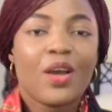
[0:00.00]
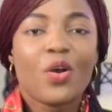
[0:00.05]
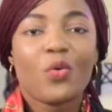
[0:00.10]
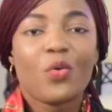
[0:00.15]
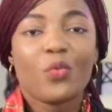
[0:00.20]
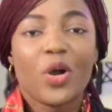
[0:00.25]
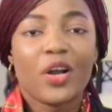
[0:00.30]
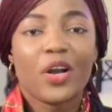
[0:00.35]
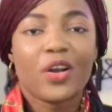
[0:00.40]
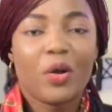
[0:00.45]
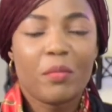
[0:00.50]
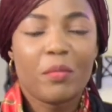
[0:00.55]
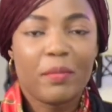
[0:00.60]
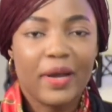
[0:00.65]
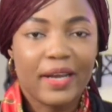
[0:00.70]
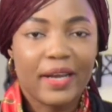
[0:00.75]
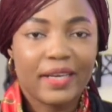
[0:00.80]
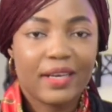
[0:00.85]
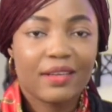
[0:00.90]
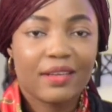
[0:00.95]
Welcome
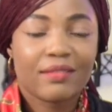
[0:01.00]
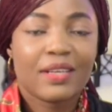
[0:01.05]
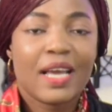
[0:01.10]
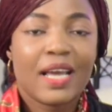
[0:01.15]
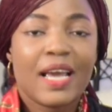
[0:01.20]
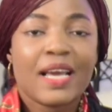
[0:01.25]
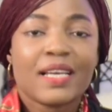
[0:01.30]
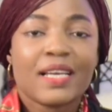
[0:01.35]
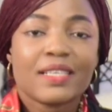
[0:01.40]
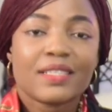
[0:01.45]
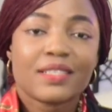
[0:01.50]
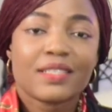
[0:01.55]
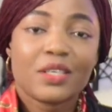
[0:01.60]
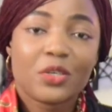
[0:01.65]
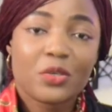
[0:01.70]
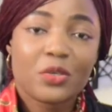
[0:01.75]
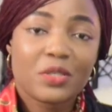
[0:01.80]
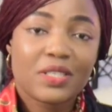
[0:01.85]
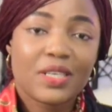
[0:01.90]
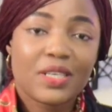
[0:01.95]
back.
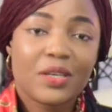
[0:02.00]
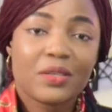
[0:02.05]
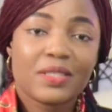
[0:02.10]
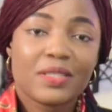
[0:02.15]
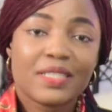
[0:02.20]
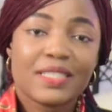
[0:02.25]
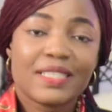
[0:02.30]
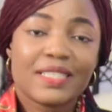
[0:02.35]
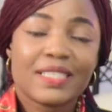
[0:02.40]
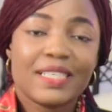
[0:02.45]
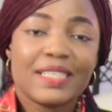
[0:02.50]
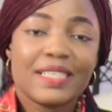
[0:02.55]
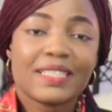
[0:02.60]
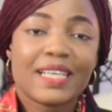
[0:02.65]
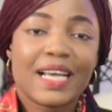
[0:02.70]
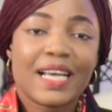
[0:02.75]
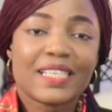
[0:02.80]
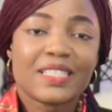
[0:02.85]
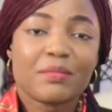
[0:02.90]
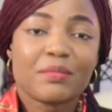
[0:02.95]
Sickle cell disease
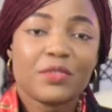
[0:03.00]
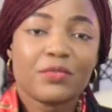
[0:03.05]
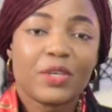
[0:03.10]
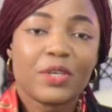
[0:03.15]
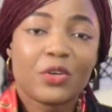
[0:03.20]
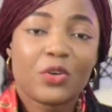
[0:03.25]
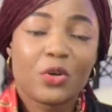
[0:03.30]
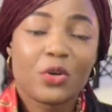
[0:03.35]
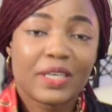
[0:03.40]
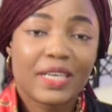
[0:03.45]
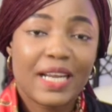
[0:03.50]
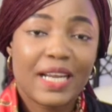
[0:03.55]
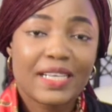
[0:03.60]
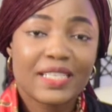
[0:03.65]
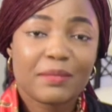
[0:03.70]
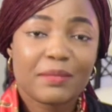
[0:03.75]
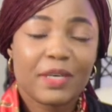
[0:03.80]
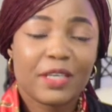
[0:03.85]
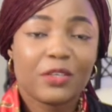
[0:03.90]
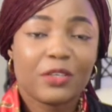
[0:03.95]
has been
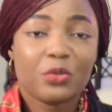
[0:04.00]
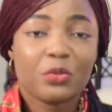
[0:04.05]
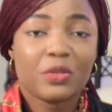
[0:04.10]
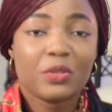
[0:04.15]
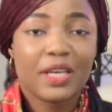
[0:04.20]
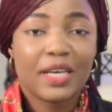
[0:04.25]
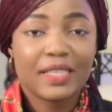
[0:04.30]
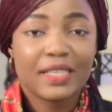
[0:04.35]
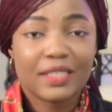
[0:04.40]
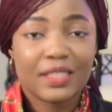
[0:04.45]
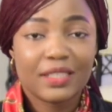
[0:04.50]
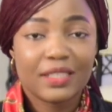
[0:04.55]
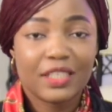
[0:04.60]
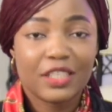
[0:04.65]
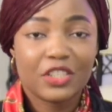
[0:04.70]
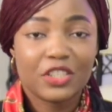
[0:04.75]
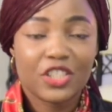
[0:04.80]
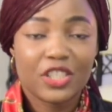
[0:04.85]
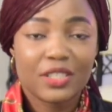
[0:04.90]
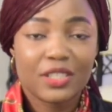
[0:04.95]
recognized by the United
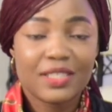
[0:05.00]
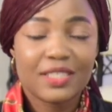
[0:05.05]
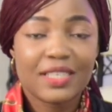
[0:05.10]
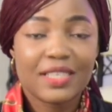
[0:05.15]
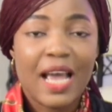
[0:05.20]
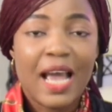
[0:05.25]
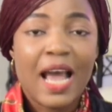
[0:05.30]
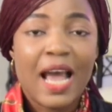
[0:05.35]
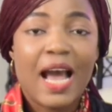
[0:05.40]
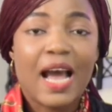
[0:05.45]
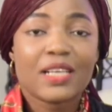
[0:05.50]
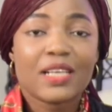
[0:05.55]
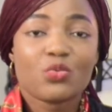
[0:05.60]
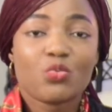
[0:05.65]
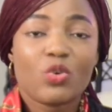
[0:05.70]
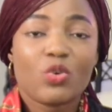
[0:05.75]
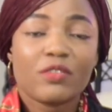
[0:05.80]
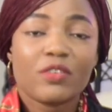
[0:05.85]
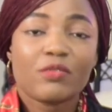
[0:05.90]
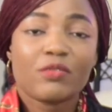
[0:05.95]
Nations as
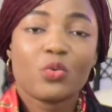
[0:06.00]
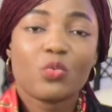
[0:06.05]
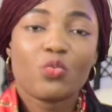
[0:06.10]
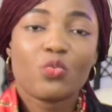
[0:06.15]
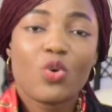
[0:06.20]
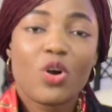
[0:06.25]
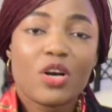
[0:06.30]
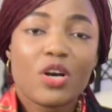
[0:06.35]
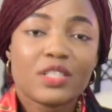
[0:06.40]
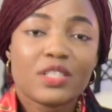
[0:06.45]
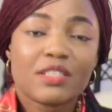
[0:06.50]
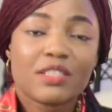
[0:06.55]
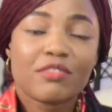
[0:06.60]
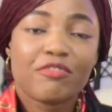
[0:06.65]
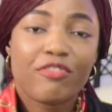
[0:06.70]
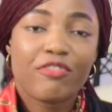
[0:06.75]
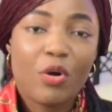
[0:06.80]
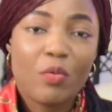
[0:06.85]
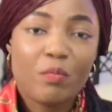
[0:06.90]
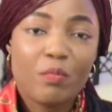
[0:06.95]
one of the world's
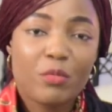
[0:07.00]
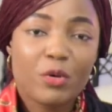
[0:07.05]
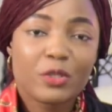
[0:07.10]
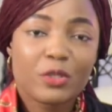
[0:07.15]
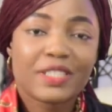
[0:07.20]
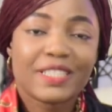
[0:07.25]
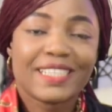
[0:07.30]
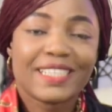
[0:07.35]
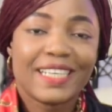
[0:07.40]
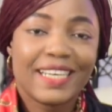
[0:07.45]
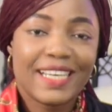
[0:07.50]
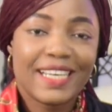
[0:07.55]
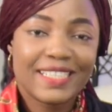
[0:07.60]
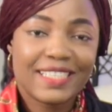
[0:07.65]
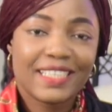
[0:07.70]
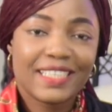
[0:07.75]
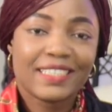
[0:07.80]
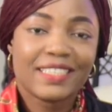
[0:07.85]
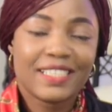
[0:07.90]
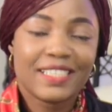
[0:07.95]
foremost
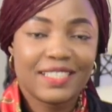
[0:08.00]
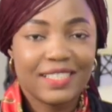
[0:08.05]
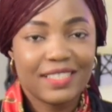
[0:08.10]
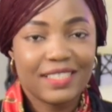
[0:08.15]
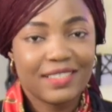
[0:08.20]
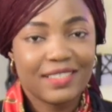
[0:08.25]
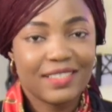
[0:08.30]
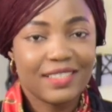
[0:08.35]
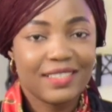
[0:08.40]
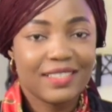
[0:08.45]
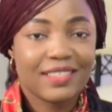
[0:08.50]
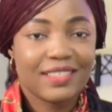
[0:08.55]
genetic diseases